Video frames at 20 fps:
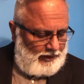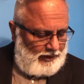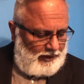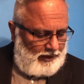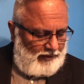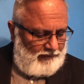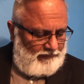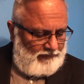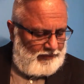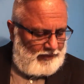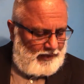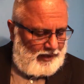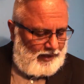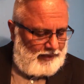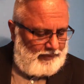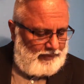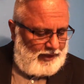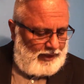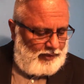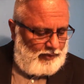And for our
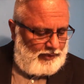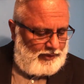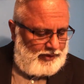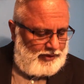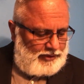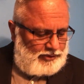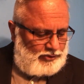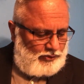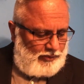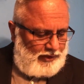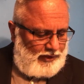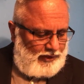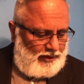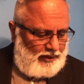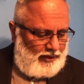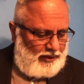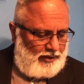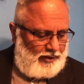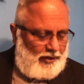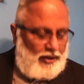iniquities, we,
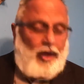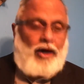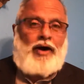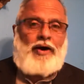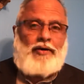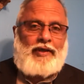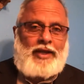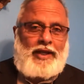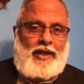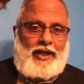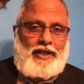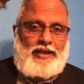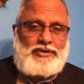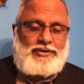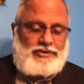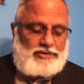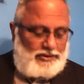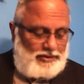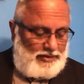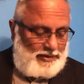our
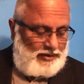kings,